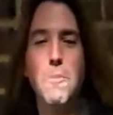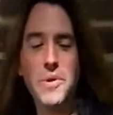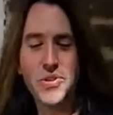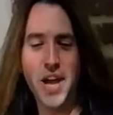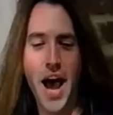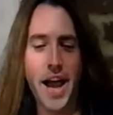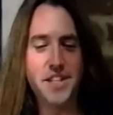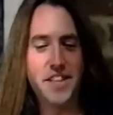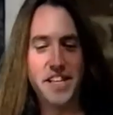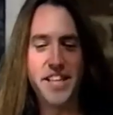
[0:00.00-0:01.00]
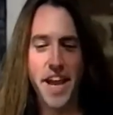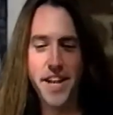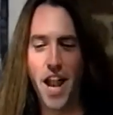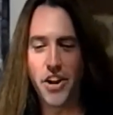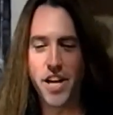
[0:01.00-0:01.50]
besides, the $10
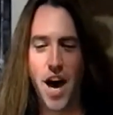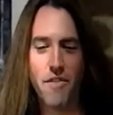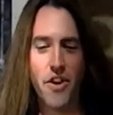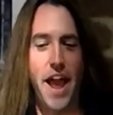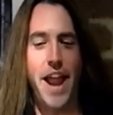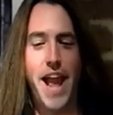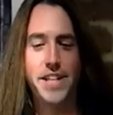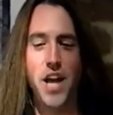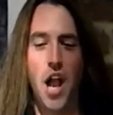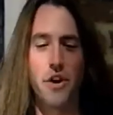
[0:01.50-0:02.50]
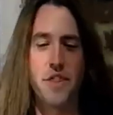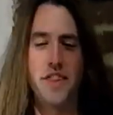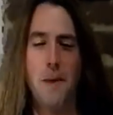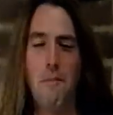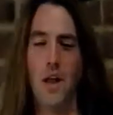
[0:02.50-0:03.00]
cover and $8
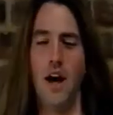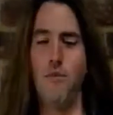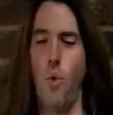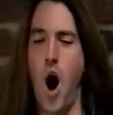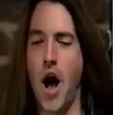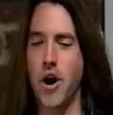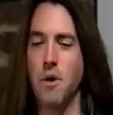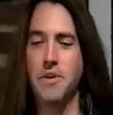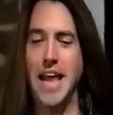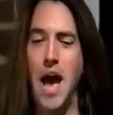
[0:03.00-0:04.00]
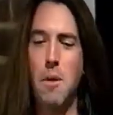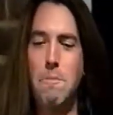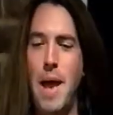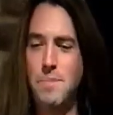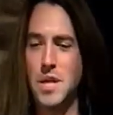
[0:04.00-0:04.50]
thimble of water down
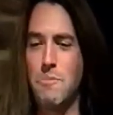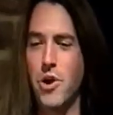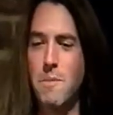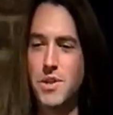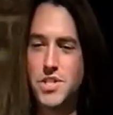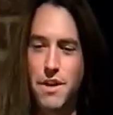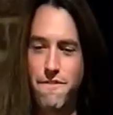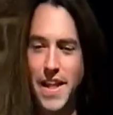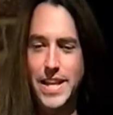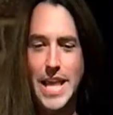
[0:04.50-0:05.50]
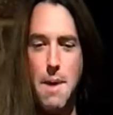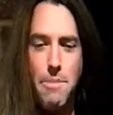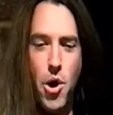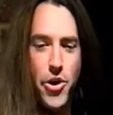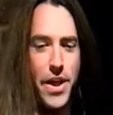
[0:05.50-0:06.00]
Pepsi pretty much deflate that
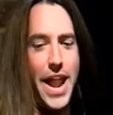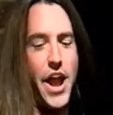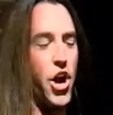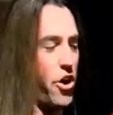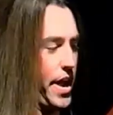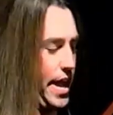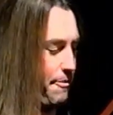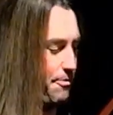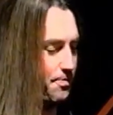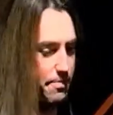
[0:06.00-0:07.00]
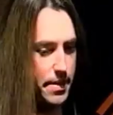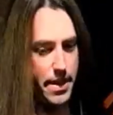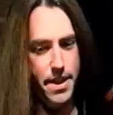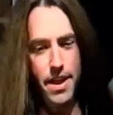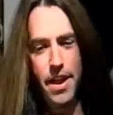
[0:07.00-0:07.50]
boner in a hurry.
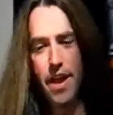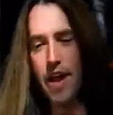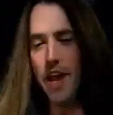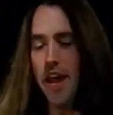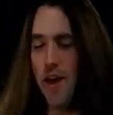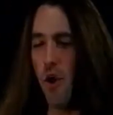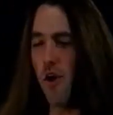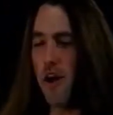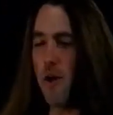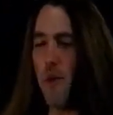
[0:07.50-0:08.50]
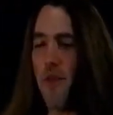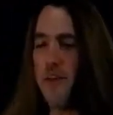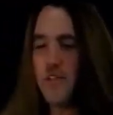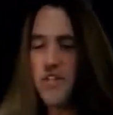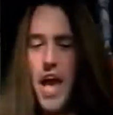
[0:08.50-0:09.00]
In order to run
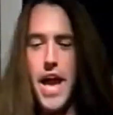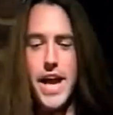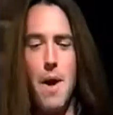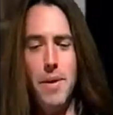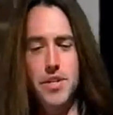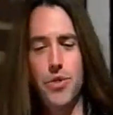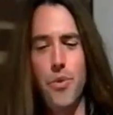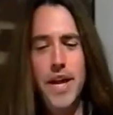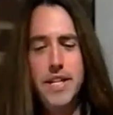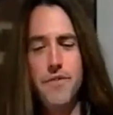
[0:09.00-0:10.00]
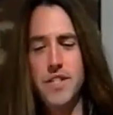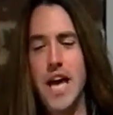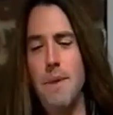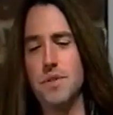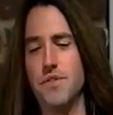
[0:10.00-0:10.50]
this take, I went to three different
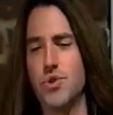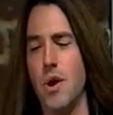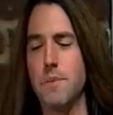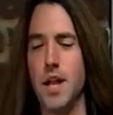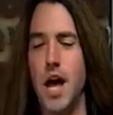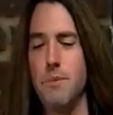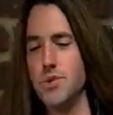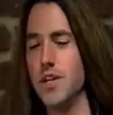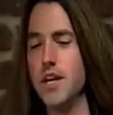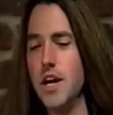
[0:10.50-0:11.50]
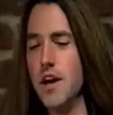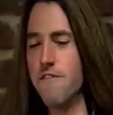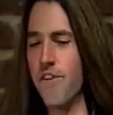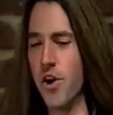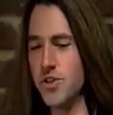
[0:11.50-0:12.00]
types of strip clubs.
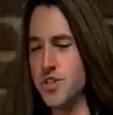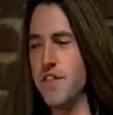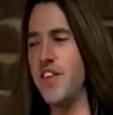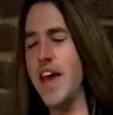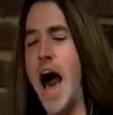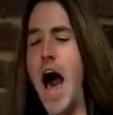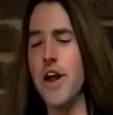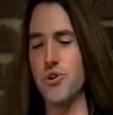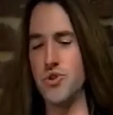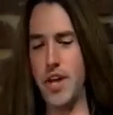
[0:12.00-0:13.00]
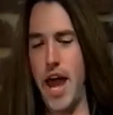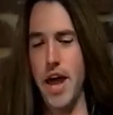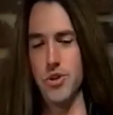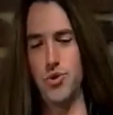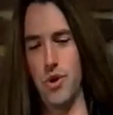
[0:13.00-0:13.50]
First, the higher
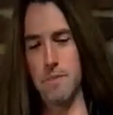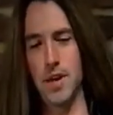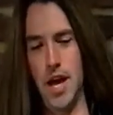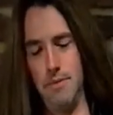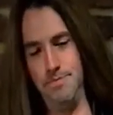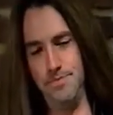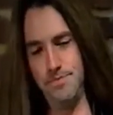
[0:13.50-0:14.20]
scale strip club,